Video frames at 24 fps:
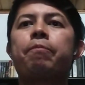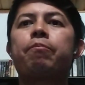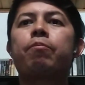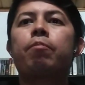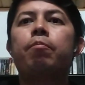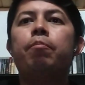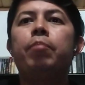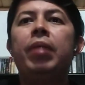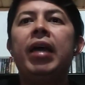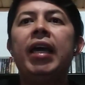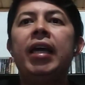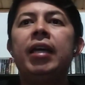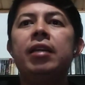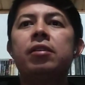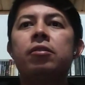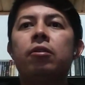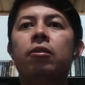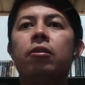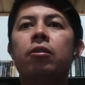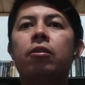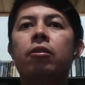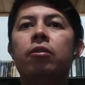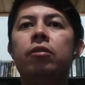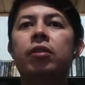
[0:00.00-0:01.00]
based
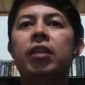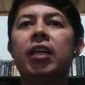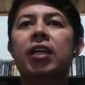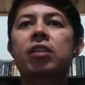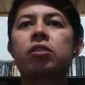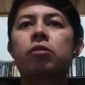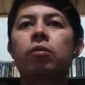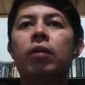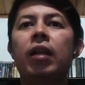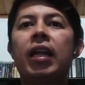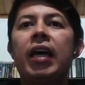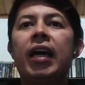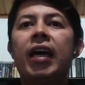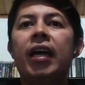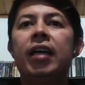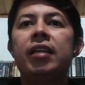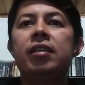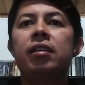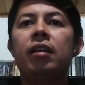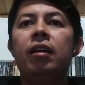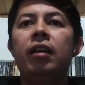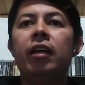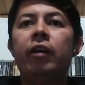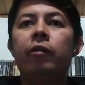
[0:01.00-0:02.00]
on
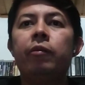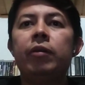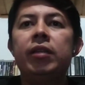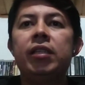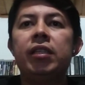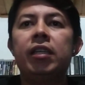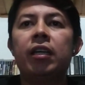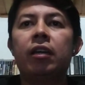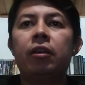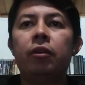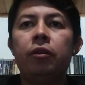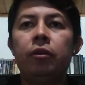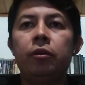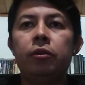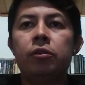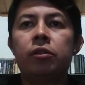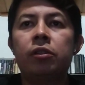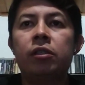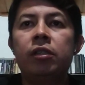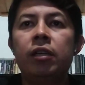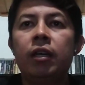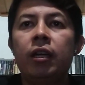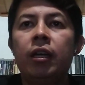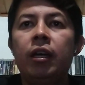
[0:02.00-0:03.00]
contextualized linguistic
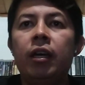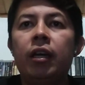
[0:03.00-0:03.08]
use,